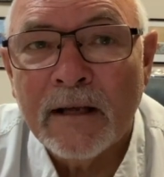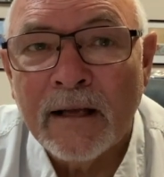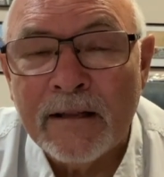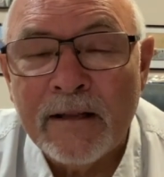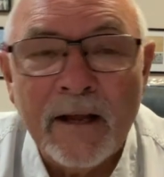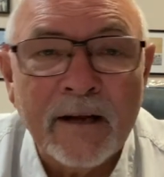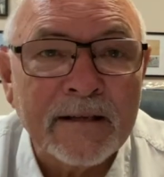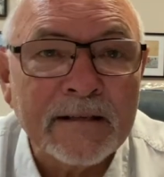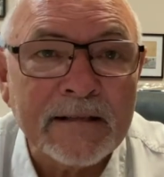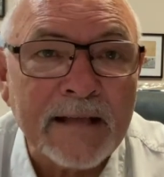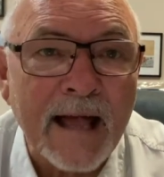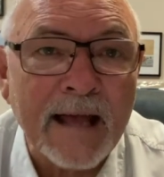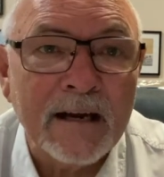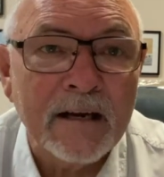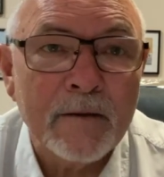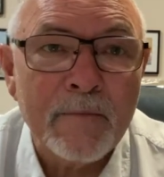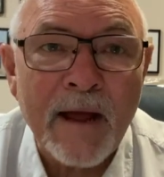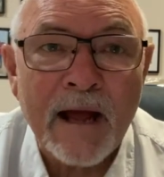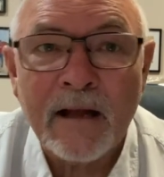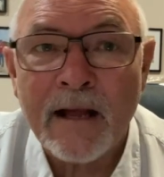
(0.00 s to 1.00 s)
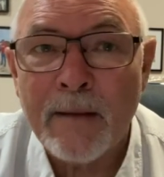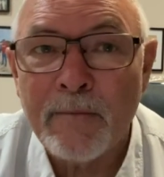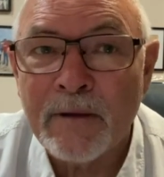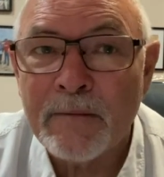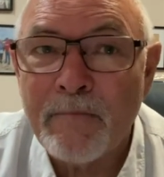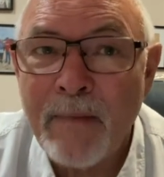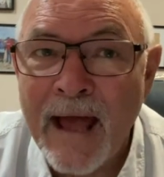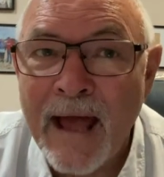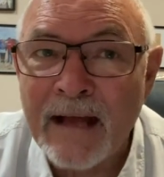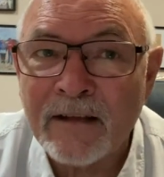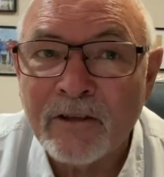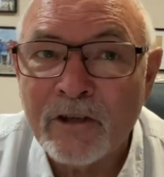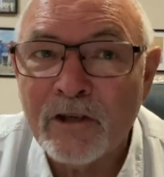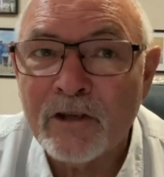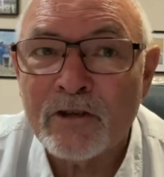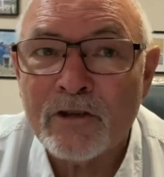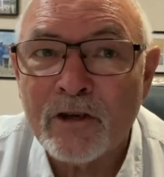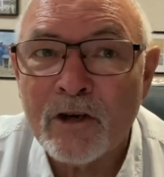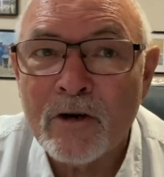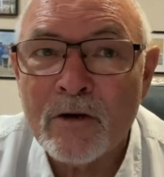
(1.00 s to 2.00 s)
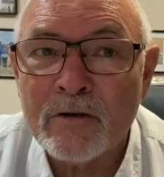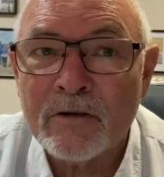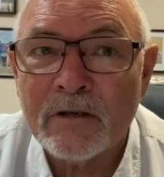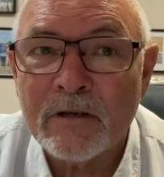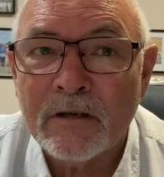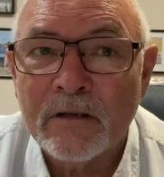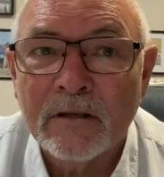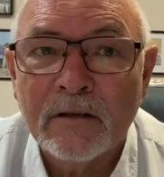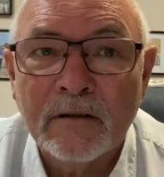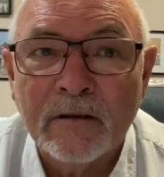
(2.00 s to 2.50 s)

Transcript: and they're excited about coming back to your church,